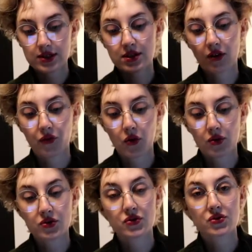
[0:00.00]
is, of
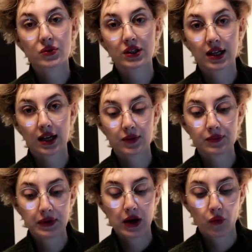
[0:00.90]
course, Squid
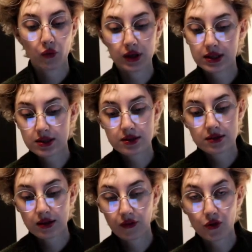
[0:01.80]
Game,
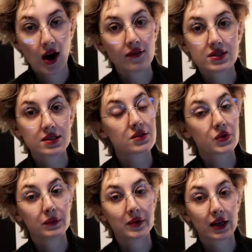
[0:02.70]
which, if you haven't seen
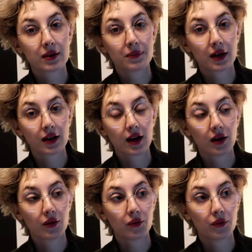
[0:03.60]
Squid Game by
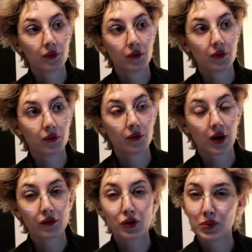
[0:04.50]
now,
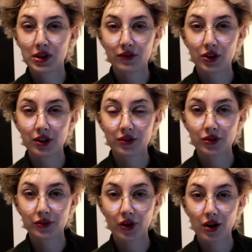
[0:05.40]
have you been living under
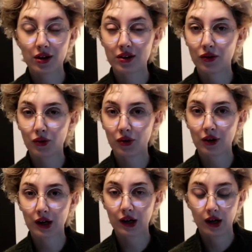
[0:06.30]
a rock?
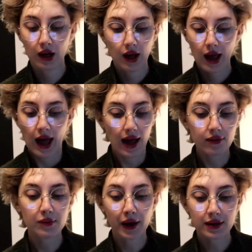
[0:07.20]
Or
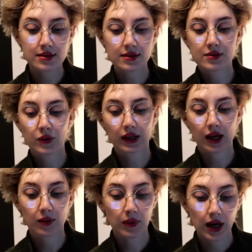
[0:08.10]
everybody's seen Squid
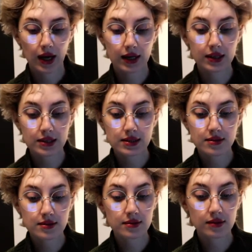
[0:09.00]
Game. It
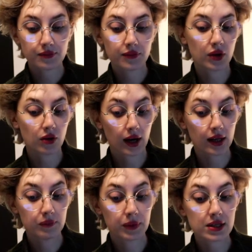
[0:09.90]
is
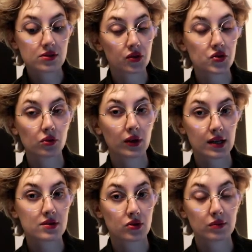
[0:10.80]
great, but it's also
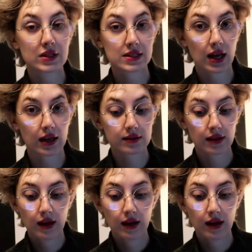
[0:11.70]
extremely sad.